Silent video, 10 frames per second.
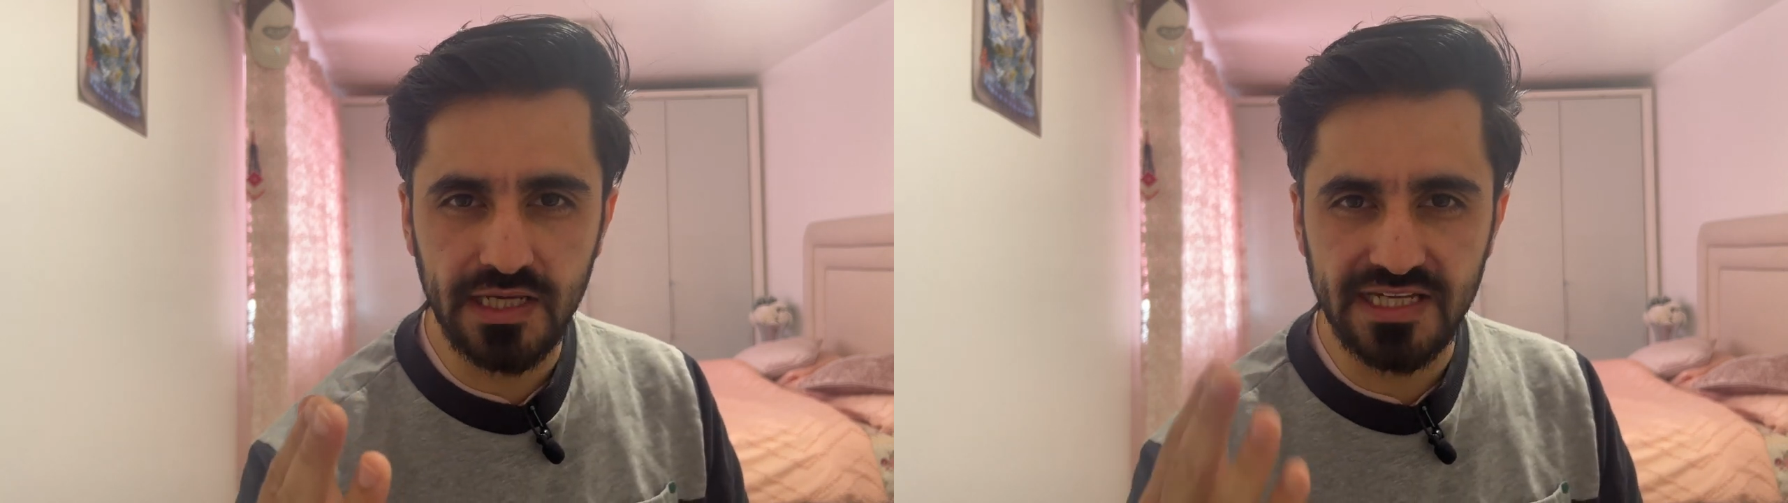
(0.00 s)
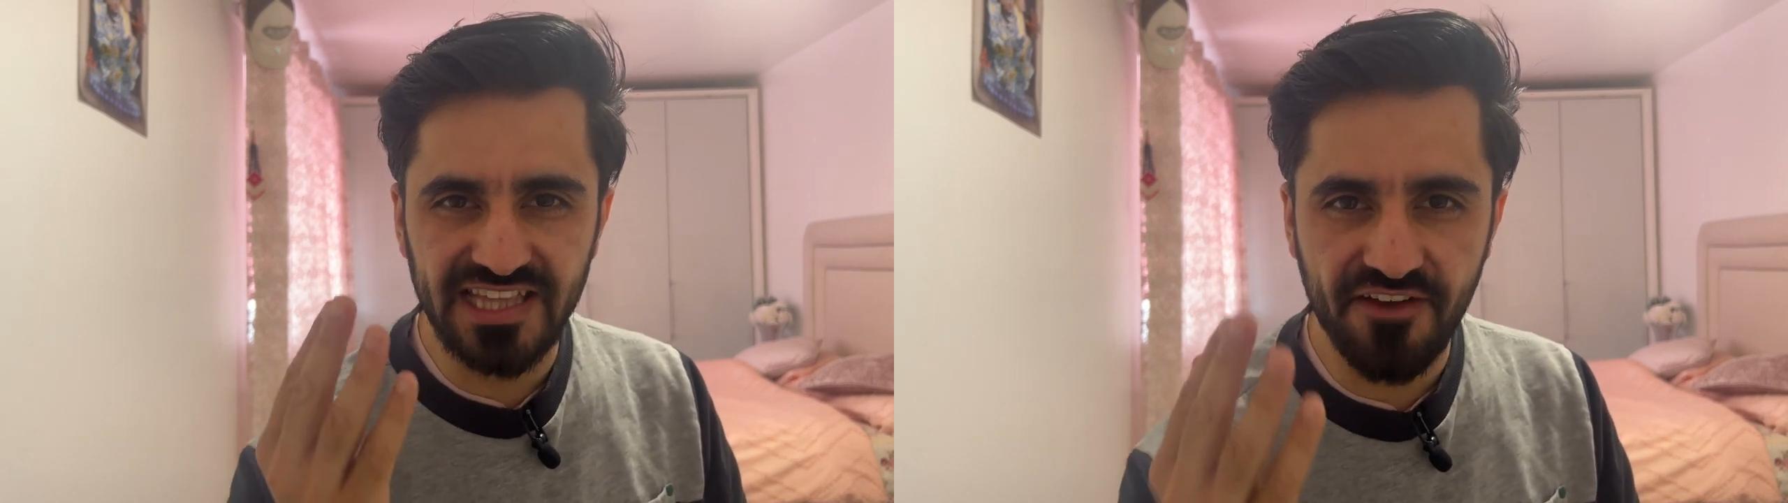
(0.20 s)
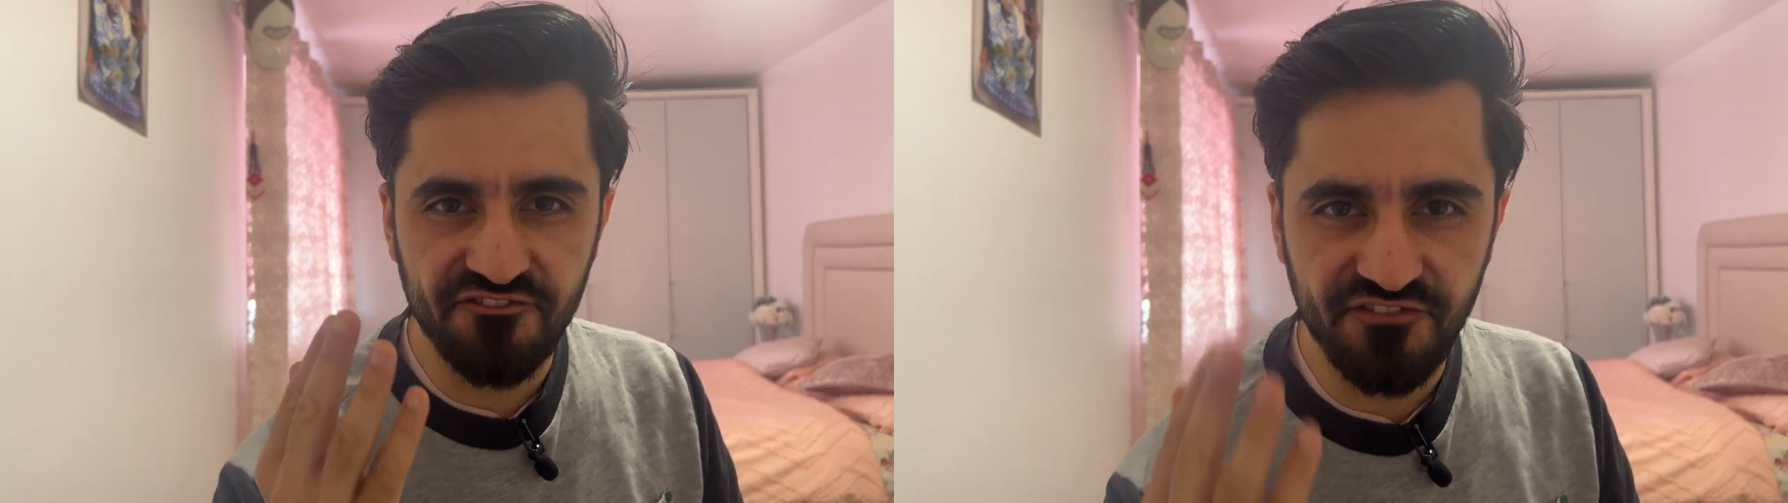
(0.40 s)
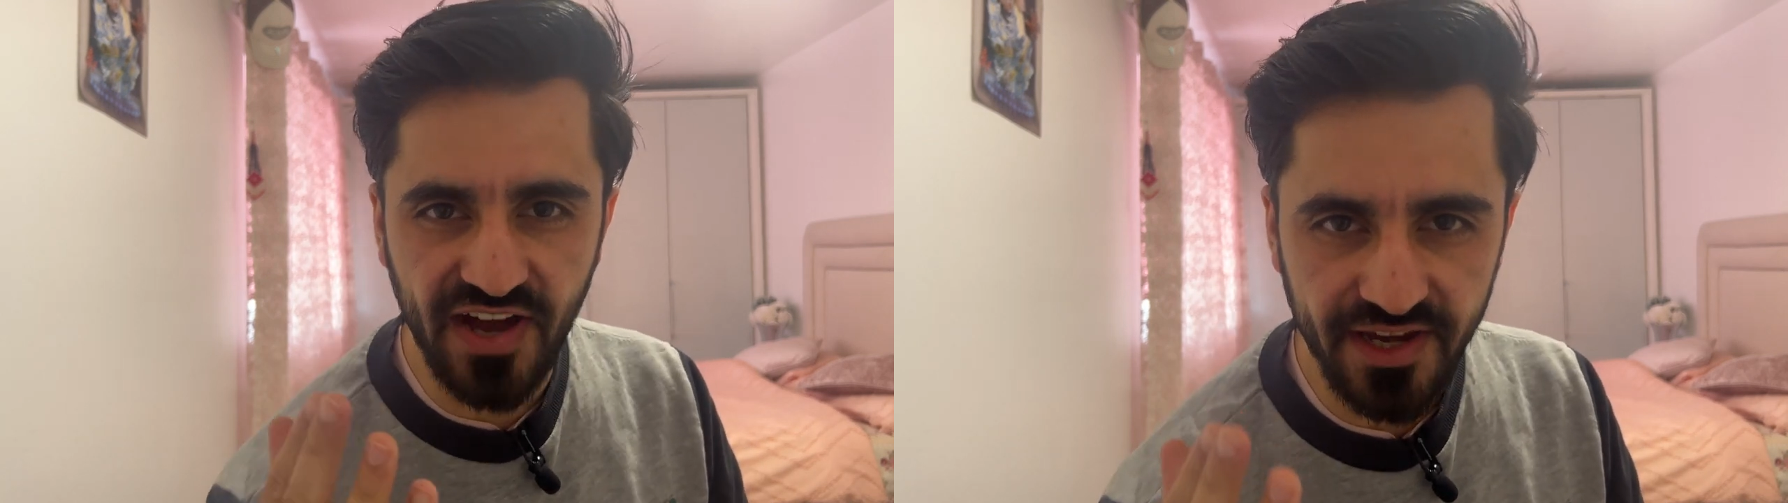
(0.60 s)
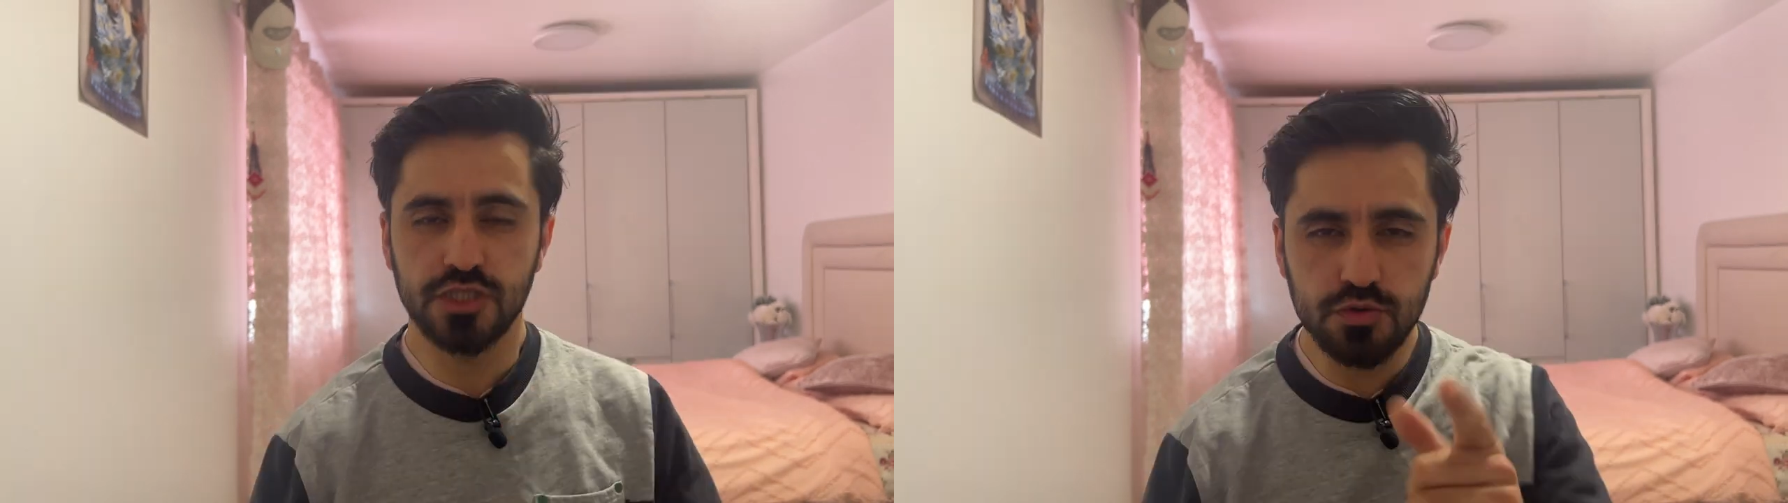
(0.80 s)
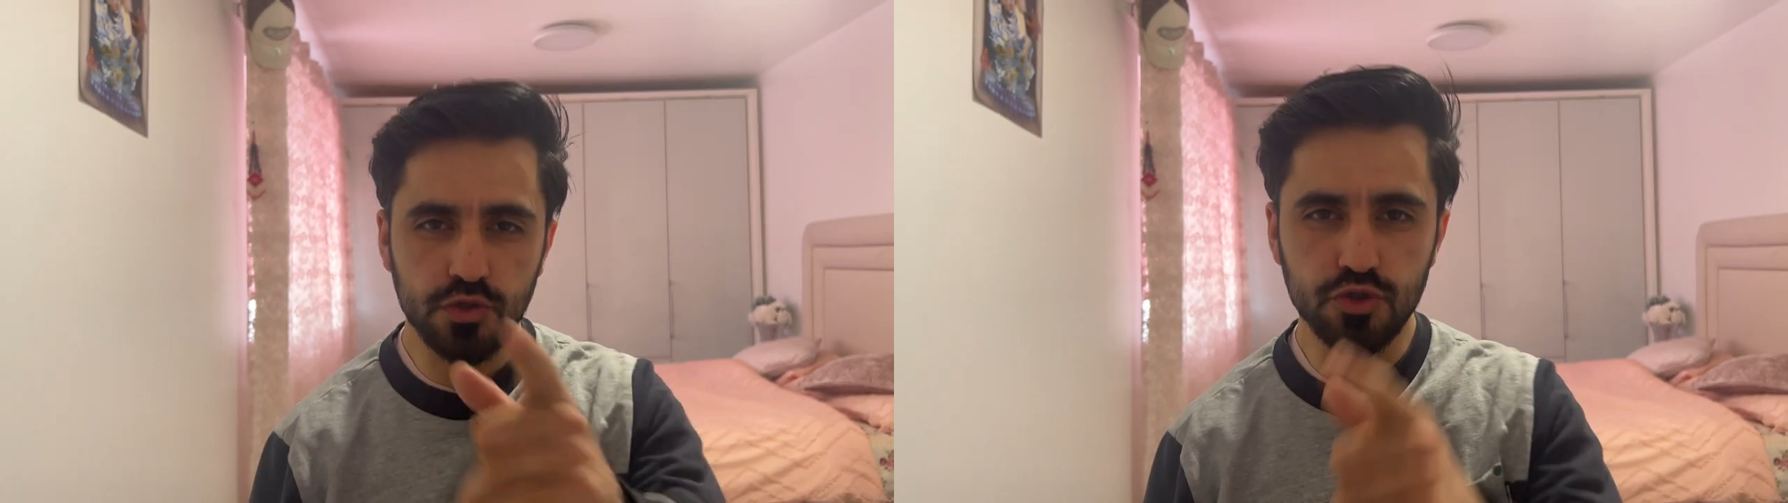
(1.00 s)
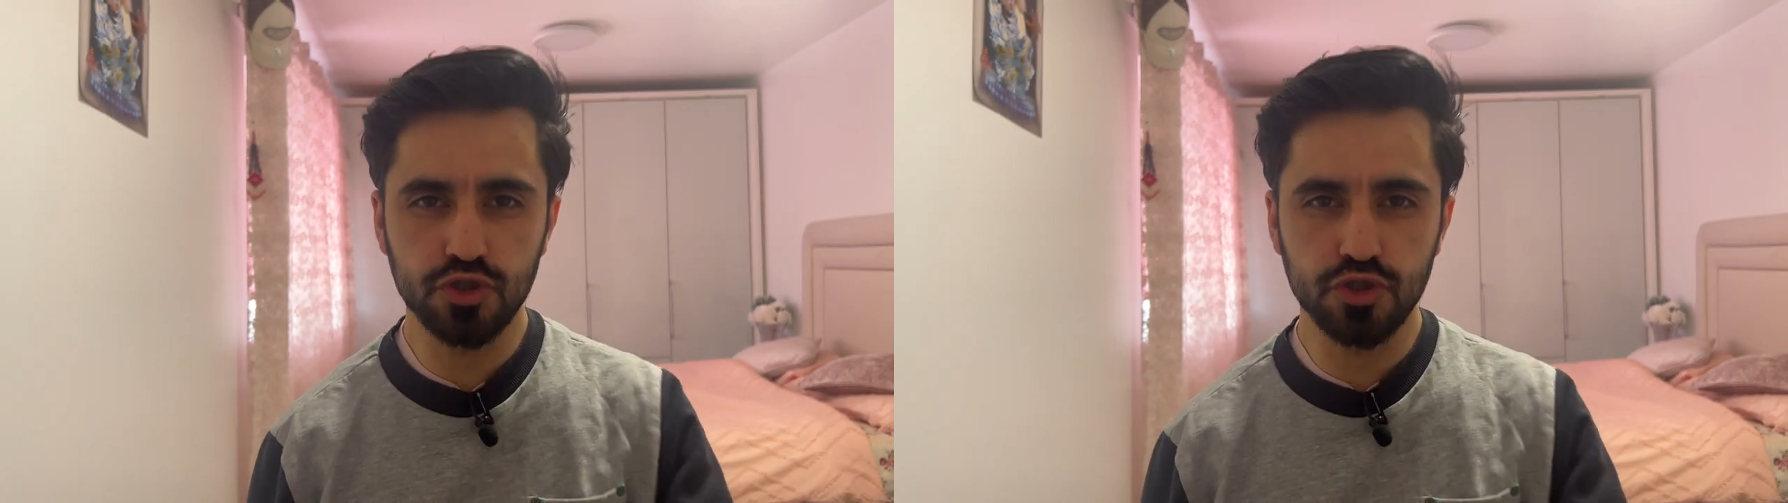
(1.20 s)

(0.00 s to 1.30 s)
Yeah, they fight. That's what